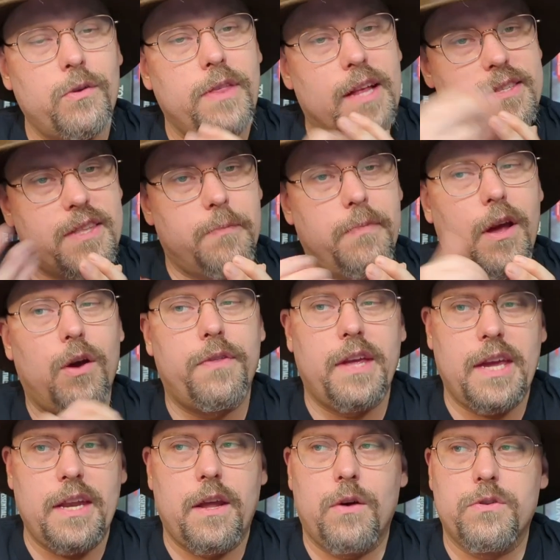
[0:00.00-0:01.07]
who lets them know that
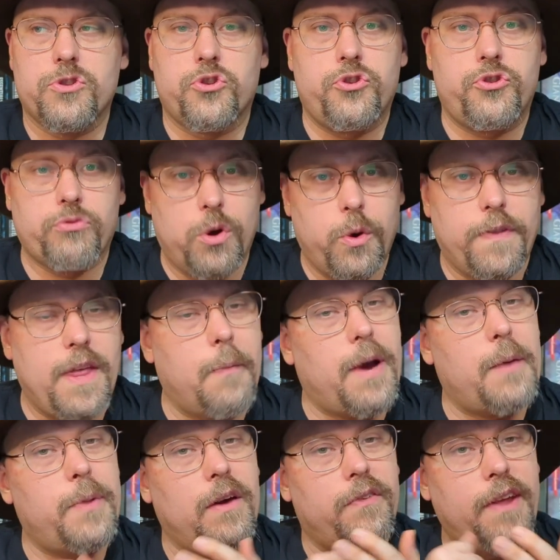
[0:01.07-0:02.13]
he knows a druid that
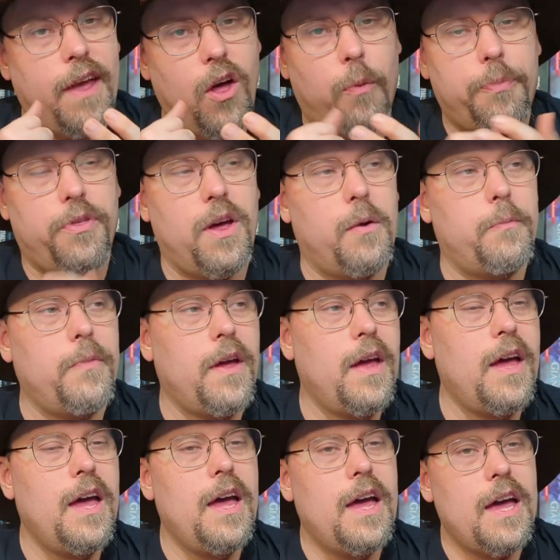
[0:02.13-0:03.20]
might be able to help them
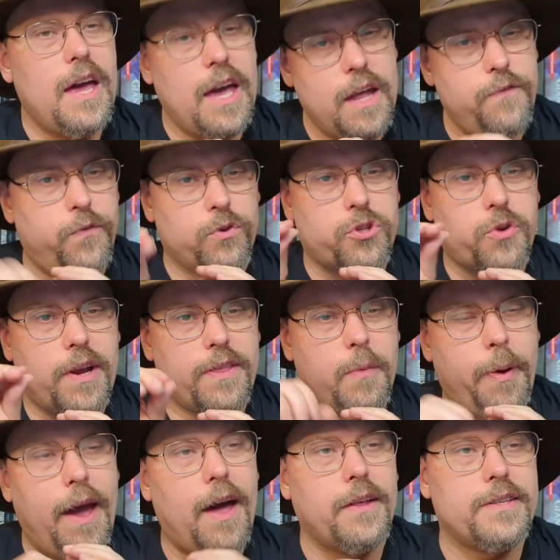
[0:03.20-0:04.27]
infiltrate the
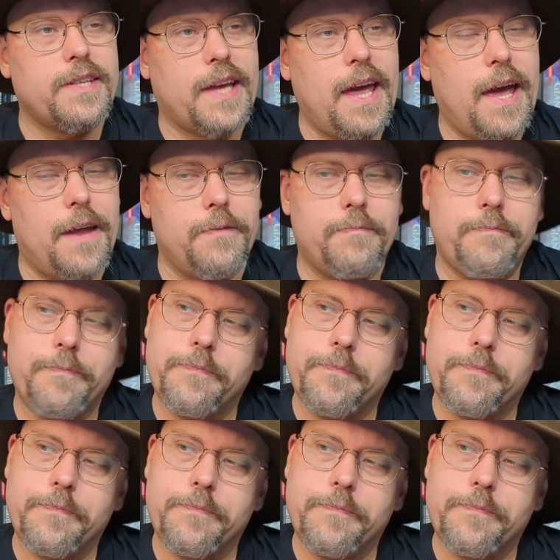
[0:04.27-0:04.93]
palace again.